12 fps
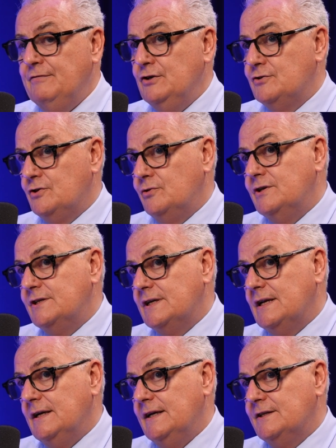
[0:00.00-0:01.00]
you're talking to
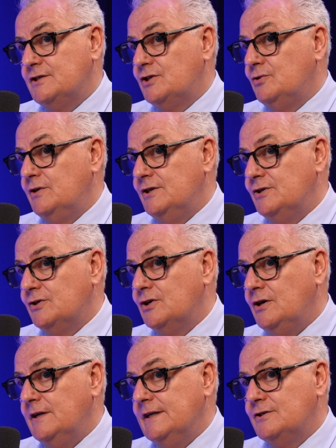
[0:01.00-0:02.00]
clients, talking to your
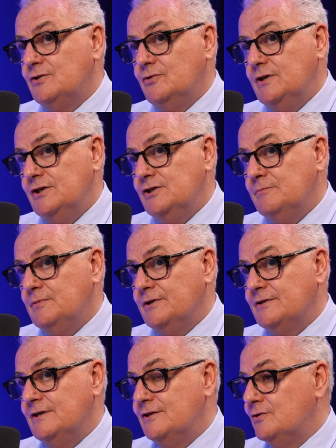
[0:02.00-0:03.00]
colleagues, talking to your
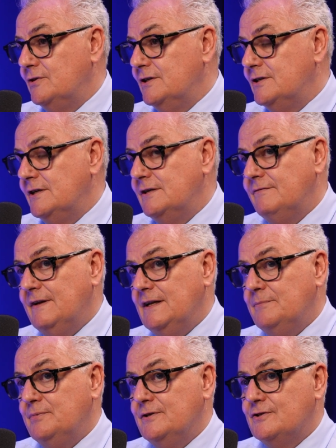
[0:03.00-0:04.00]
bosses, talking to
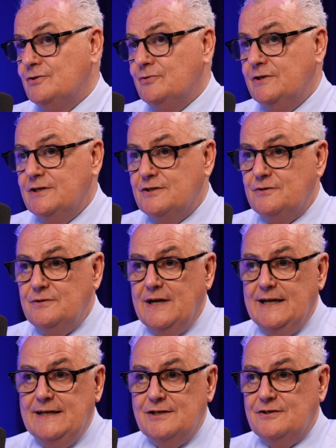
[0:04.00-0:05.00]
developers, talking to
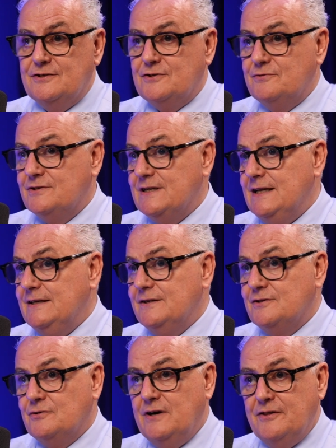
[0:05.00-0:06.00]
agents or
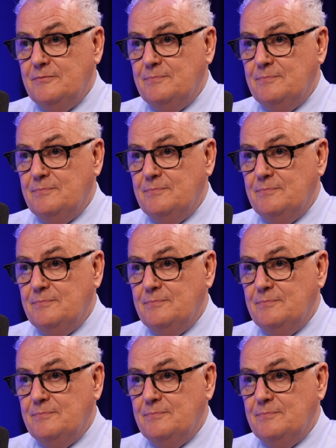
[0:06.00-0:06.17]
sellers or other